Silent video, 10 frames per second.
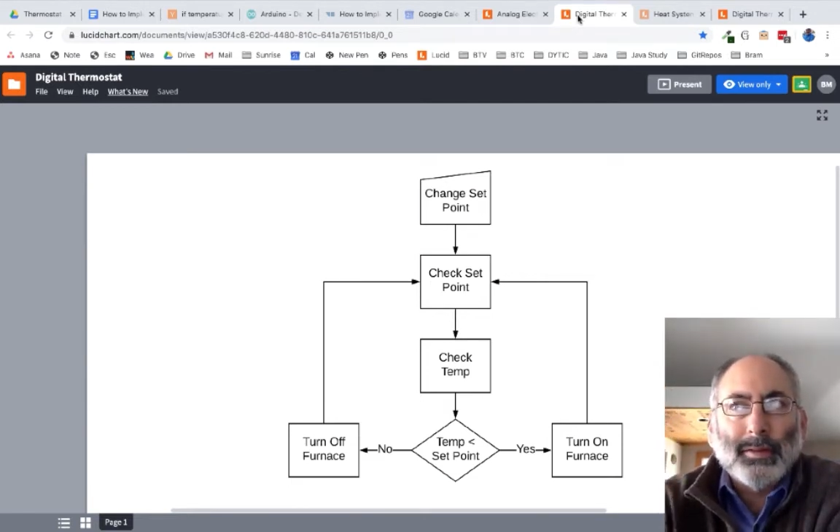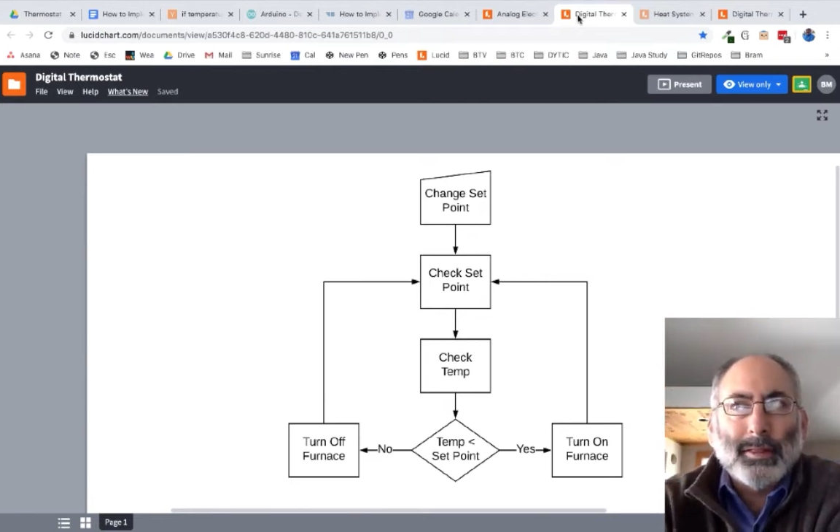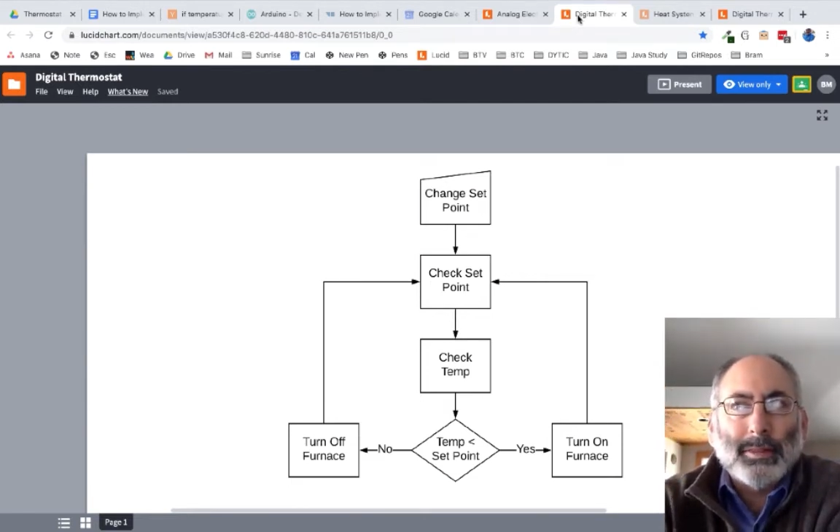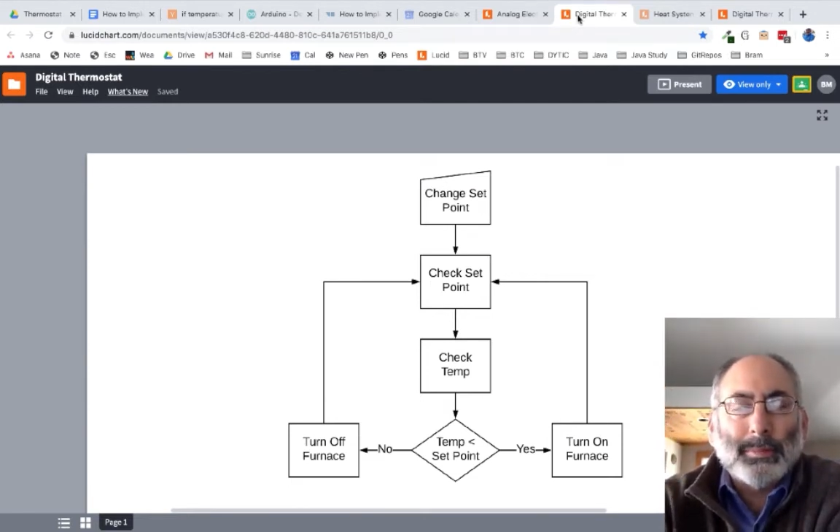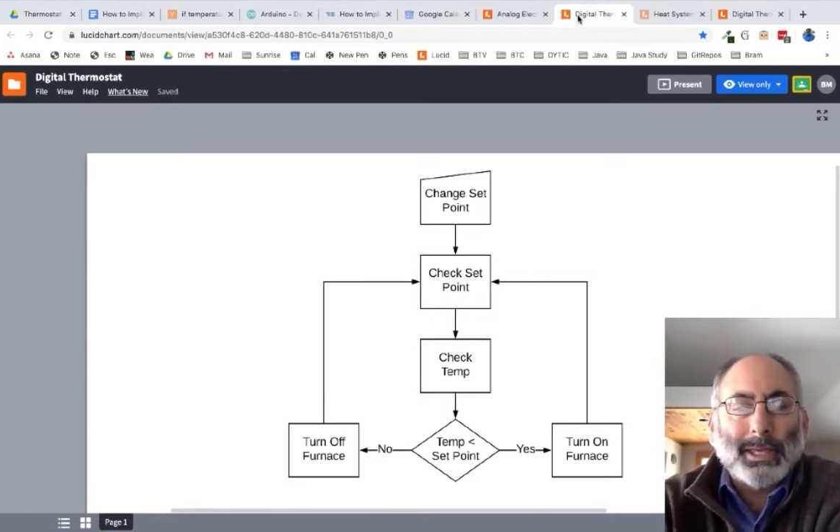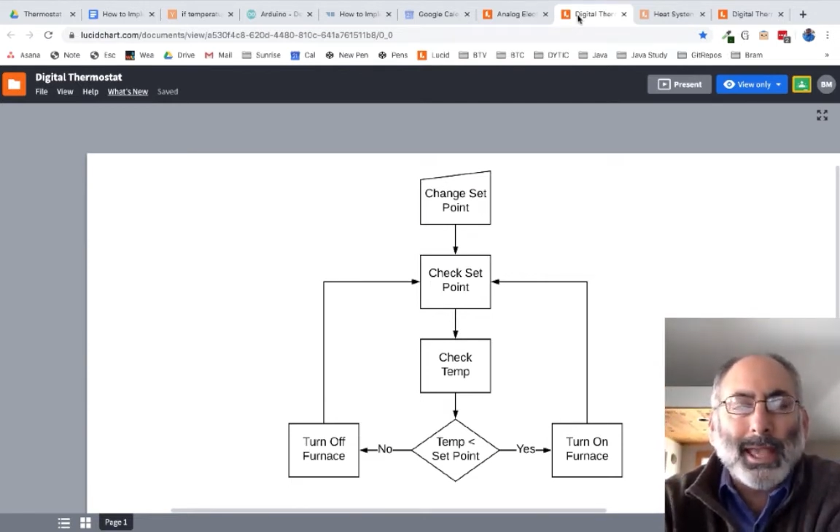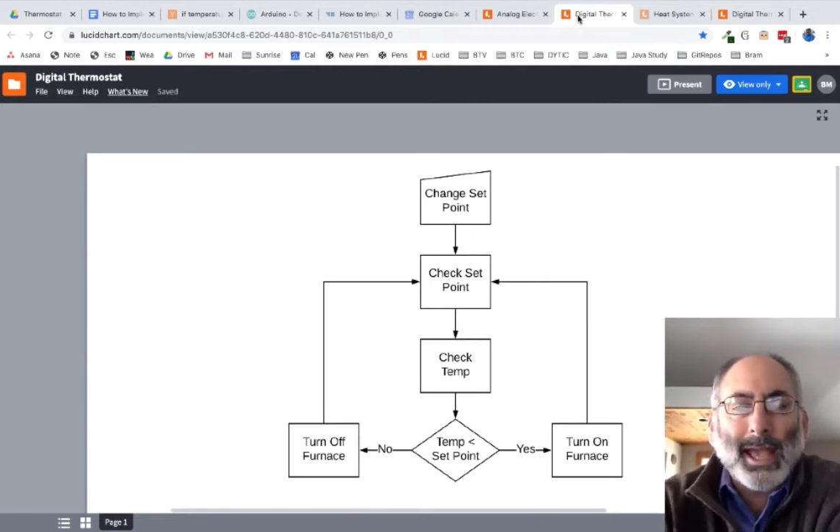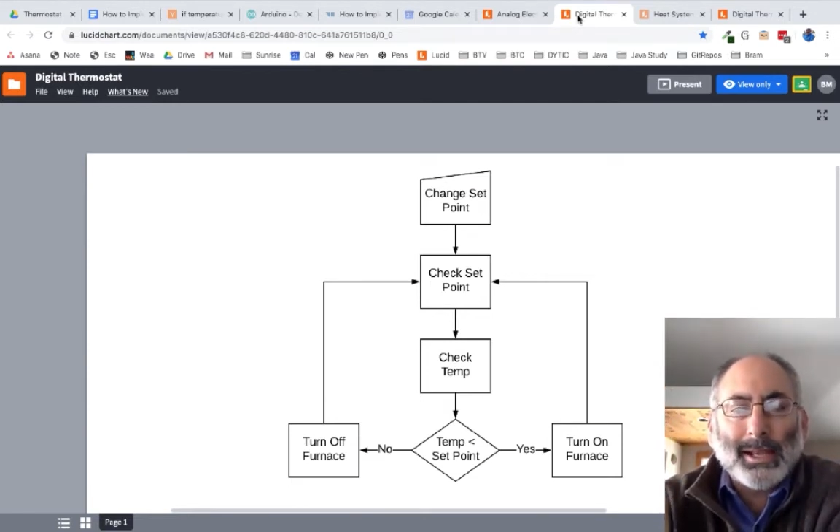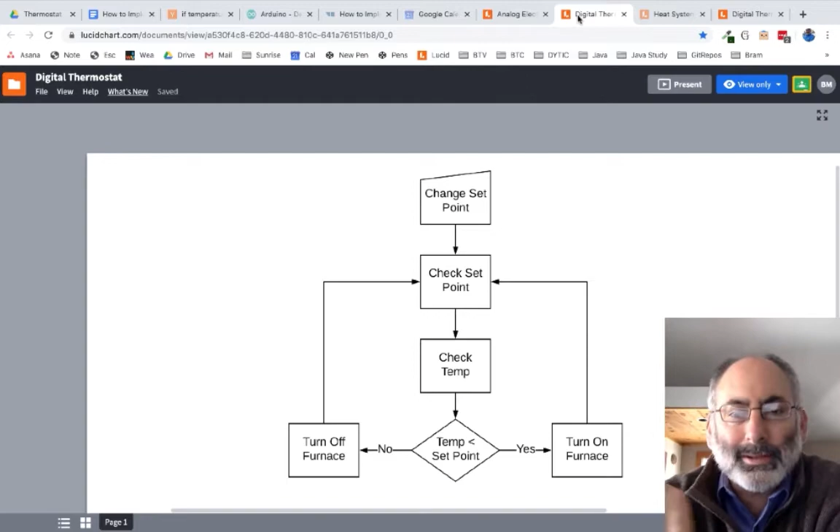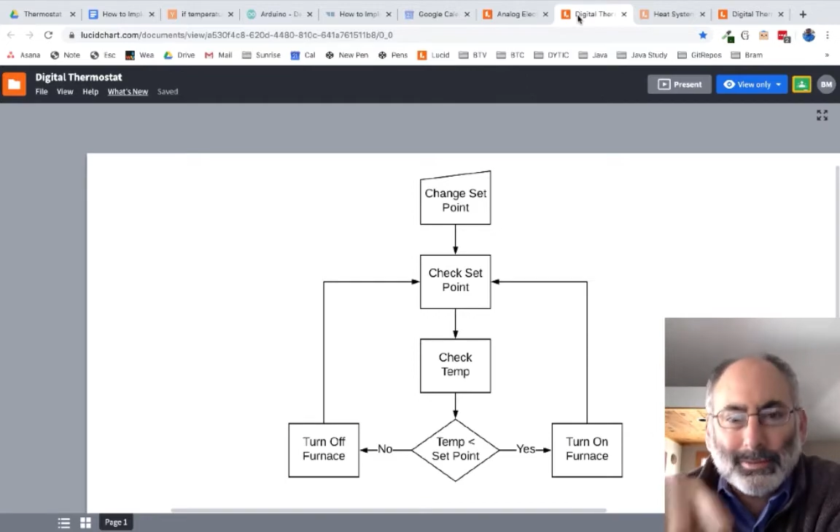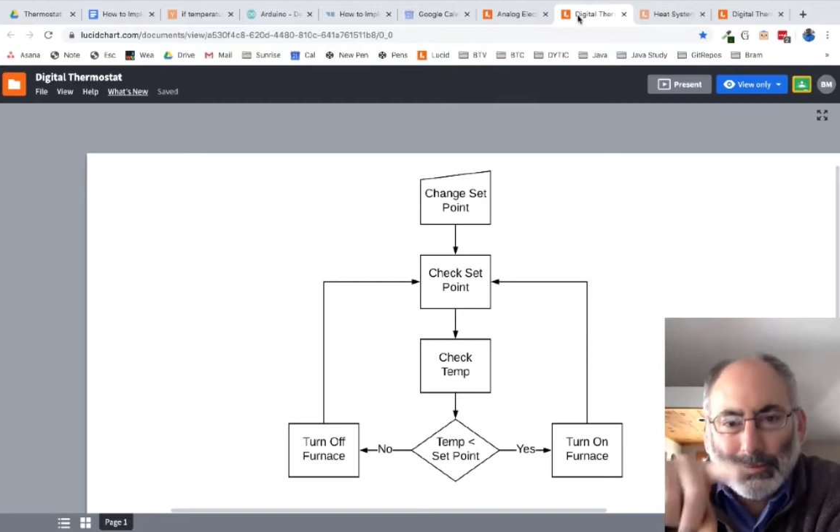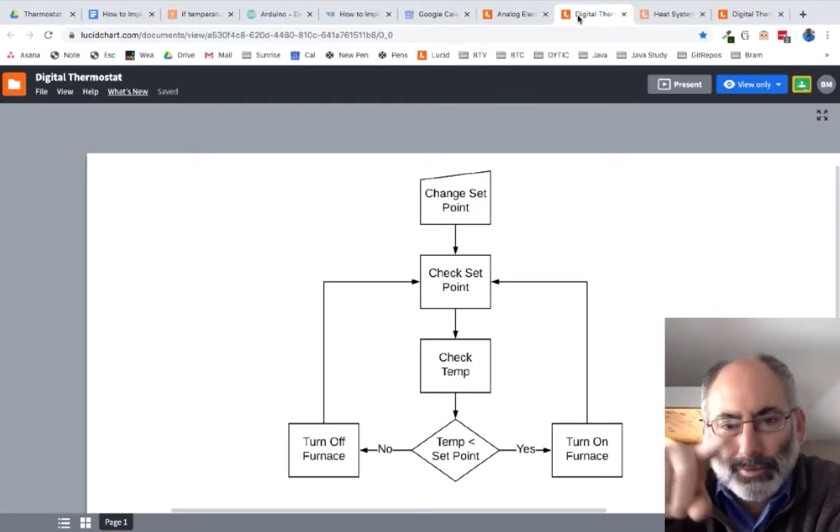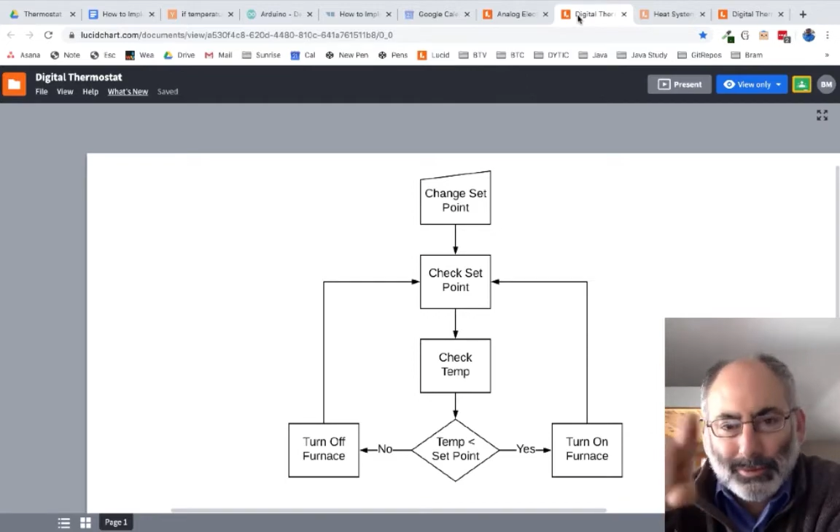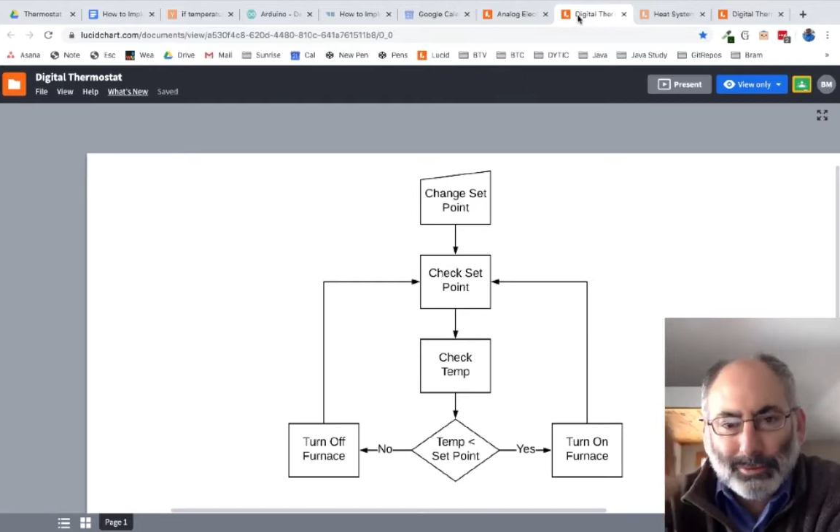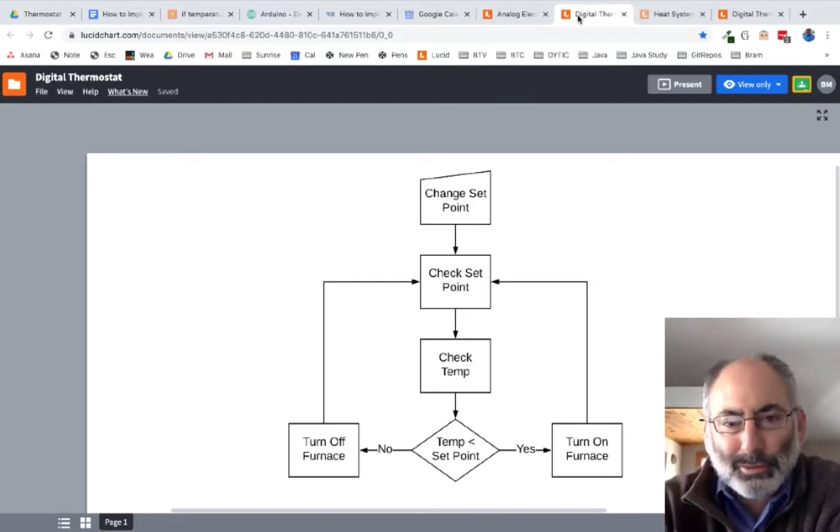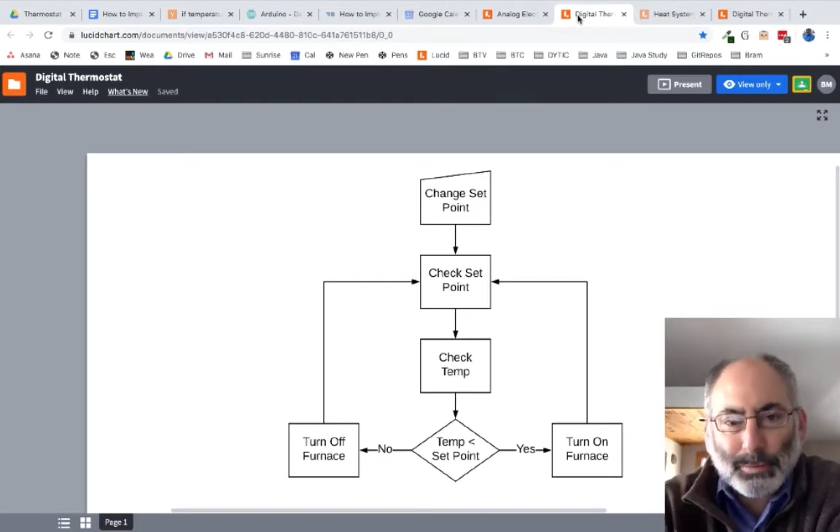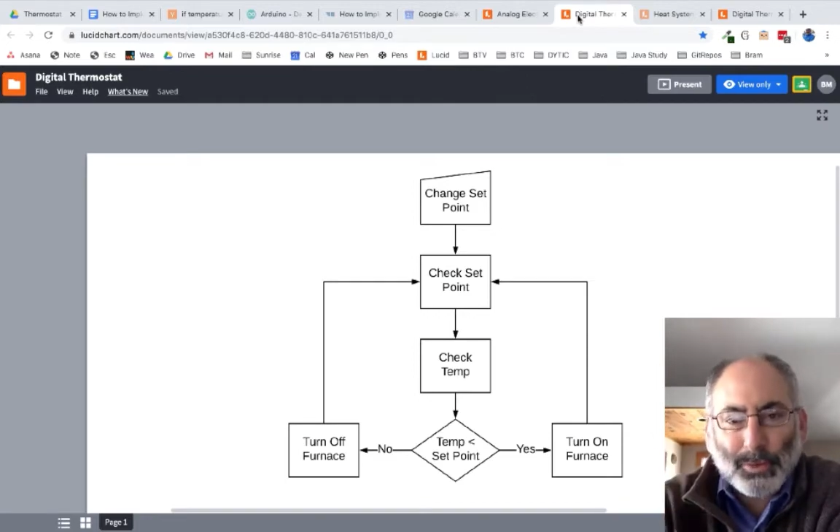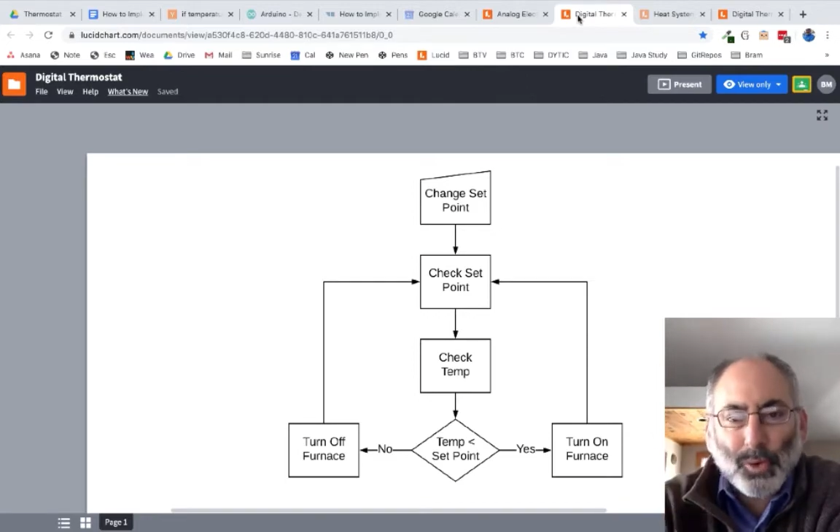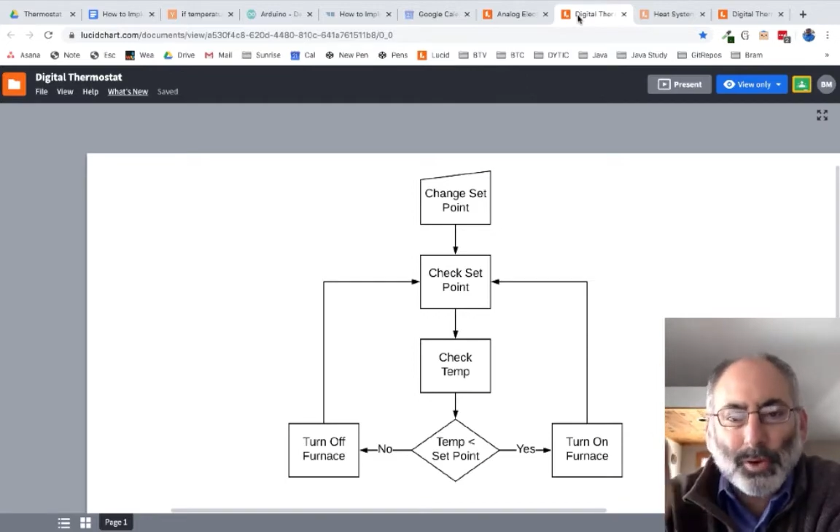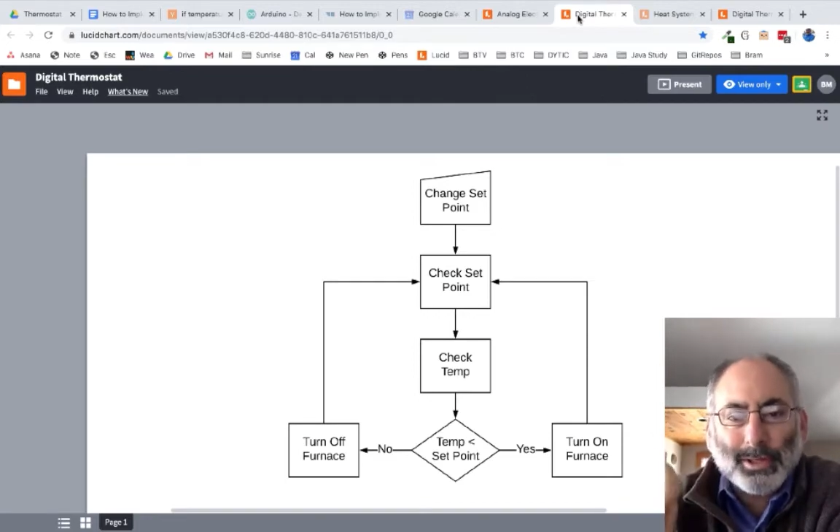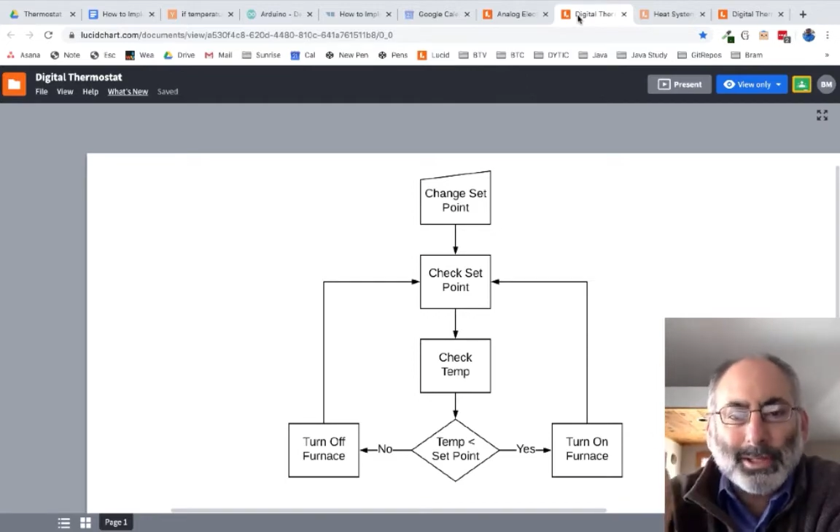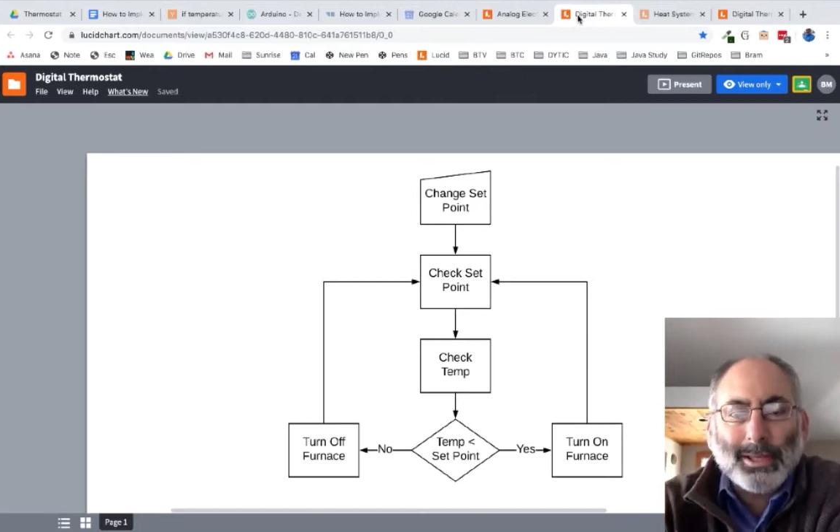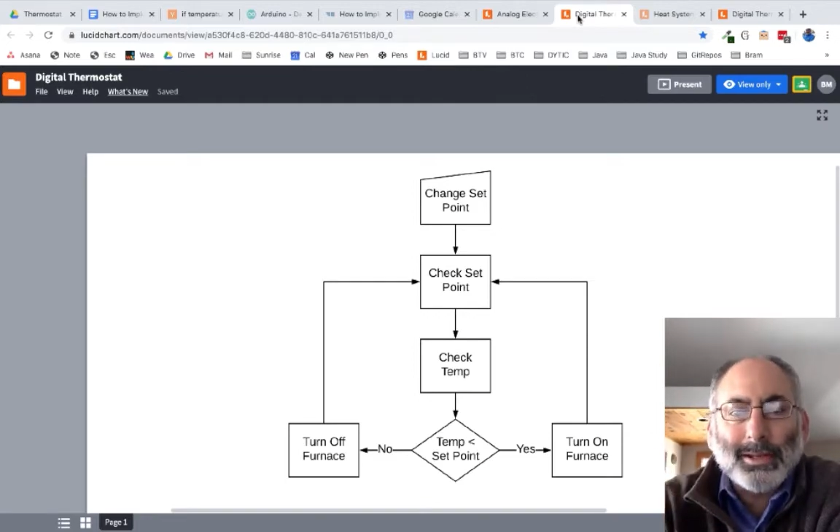the mechanics of a strip coiling and